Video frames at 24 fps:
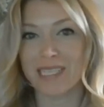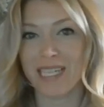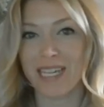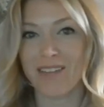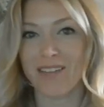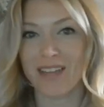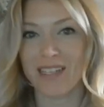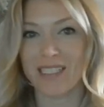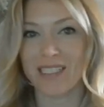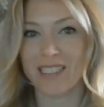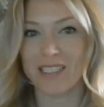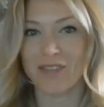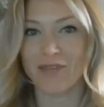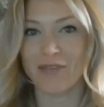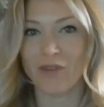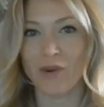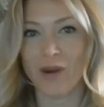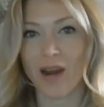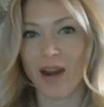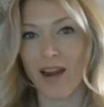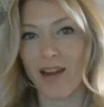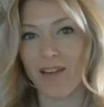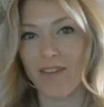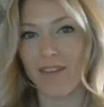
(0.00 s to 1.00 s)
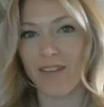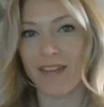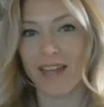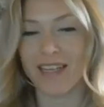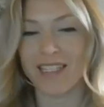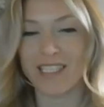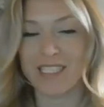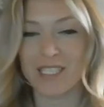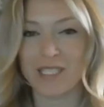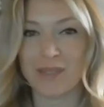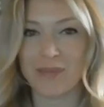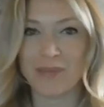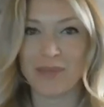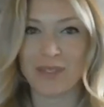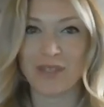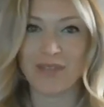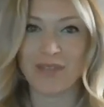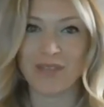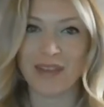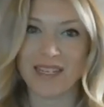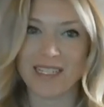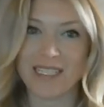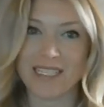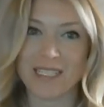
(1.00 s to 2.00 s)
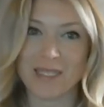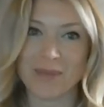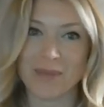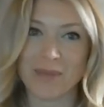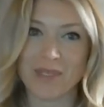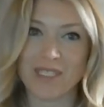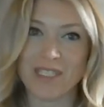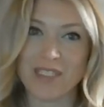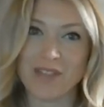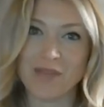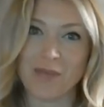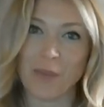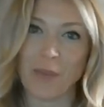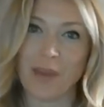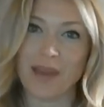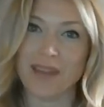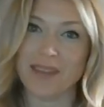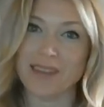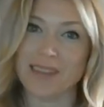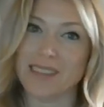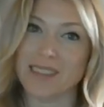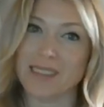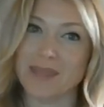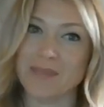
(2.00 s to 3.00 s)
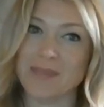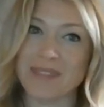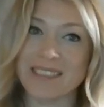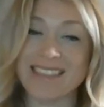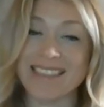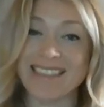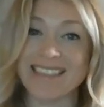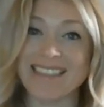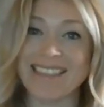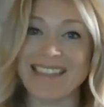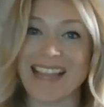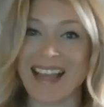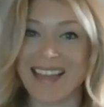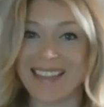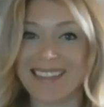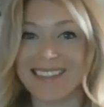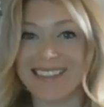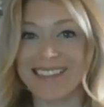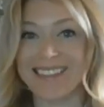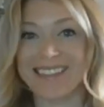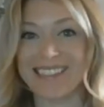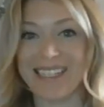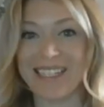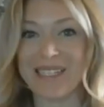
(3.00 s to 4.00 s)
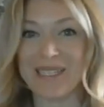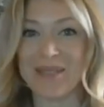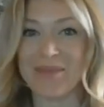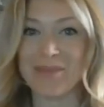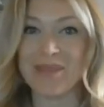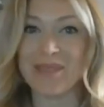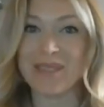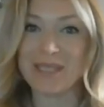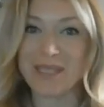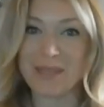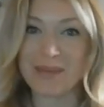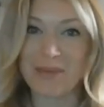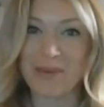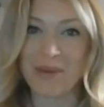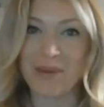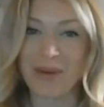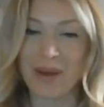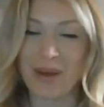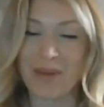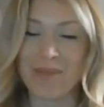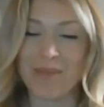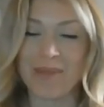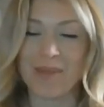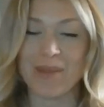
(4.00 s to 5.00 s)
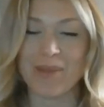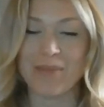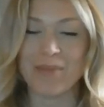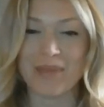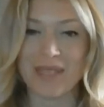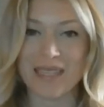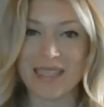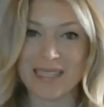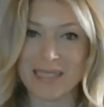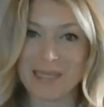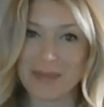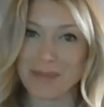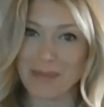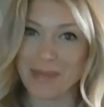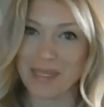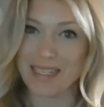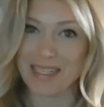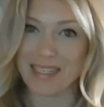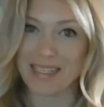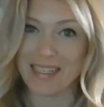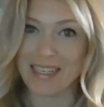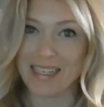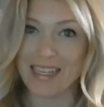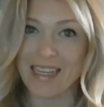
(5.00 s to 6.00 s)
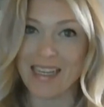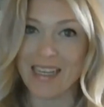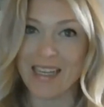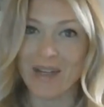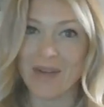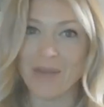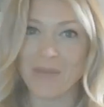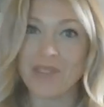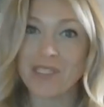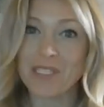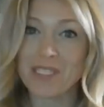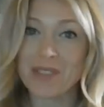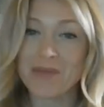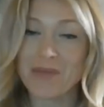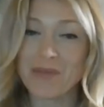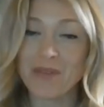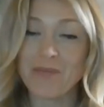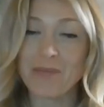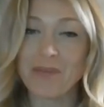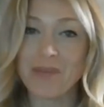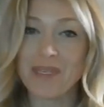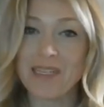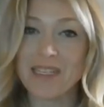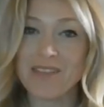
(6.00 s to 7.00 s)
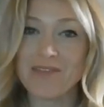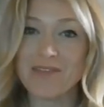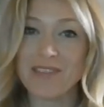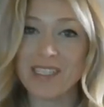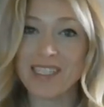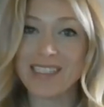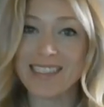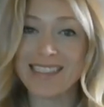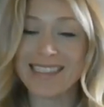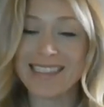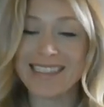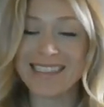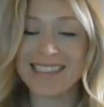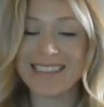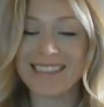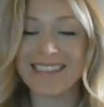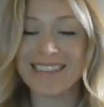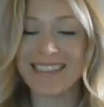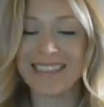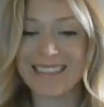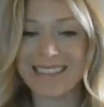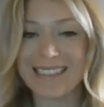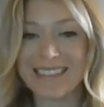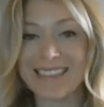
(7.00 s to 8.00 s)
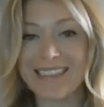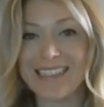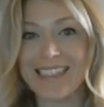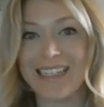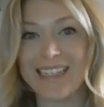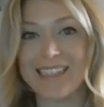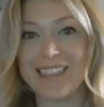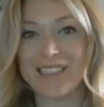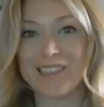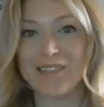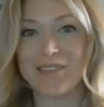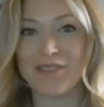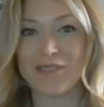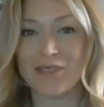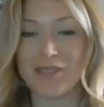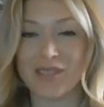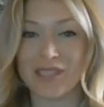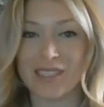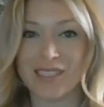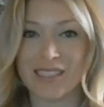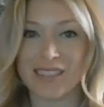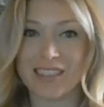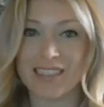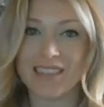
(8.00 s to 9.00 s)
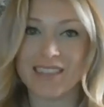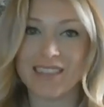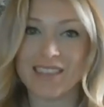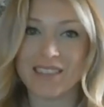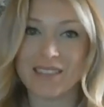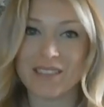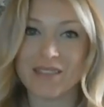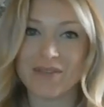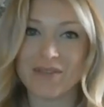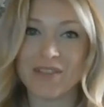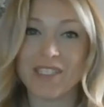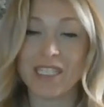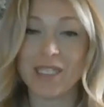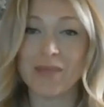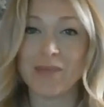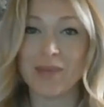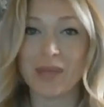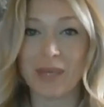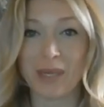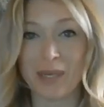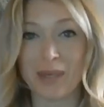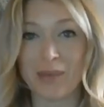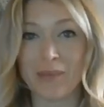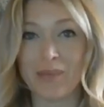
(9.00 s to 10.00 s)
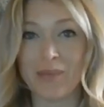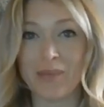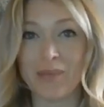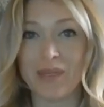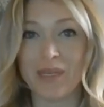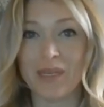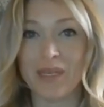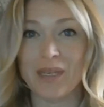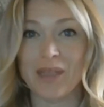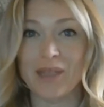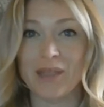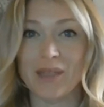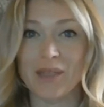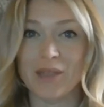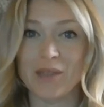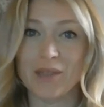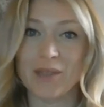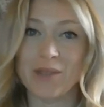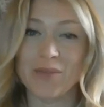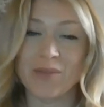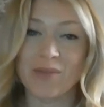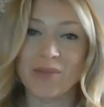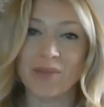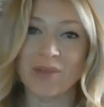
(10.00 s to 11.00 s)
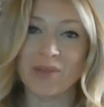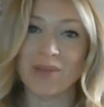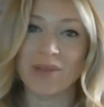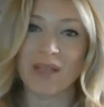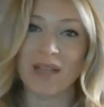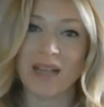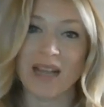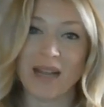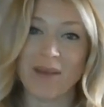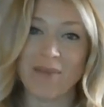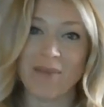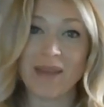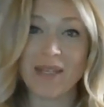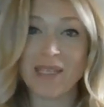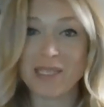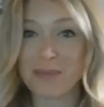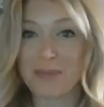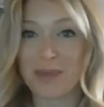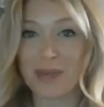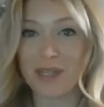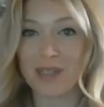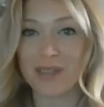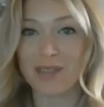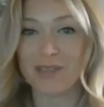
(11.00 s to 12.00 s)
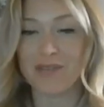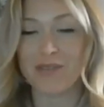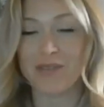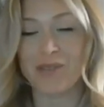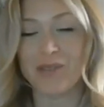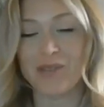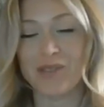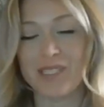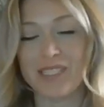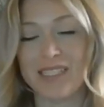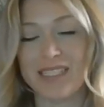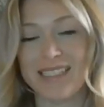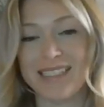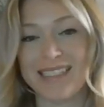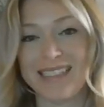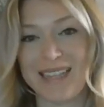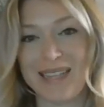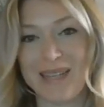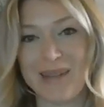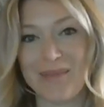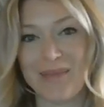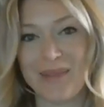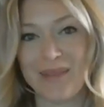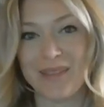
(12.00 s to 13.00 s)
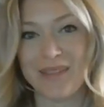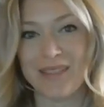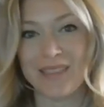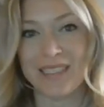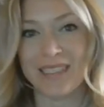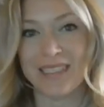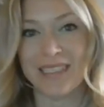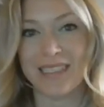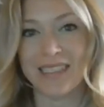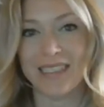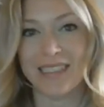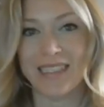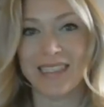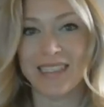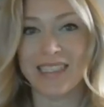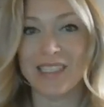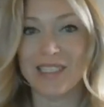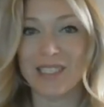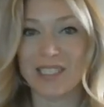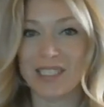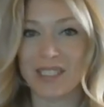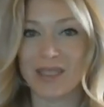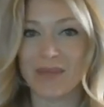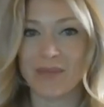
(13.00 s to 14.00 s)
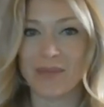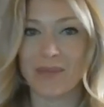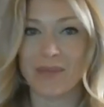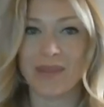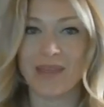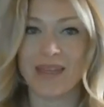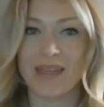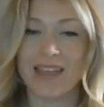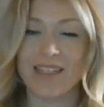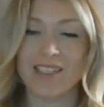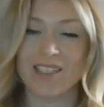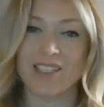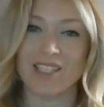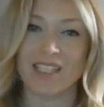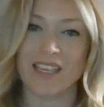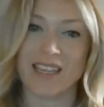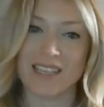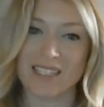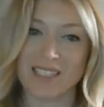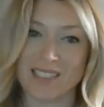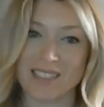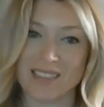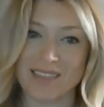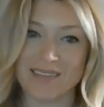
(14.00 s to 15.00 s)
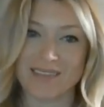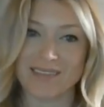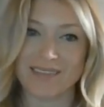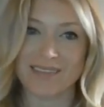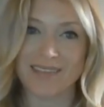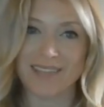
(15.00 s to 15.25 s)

Director for our flagship event, the Prince of Wales's Business and Sustainability Programme, the BSP, which we've been running since 1994. And this has really become the global benchmark for sustainability leadership education.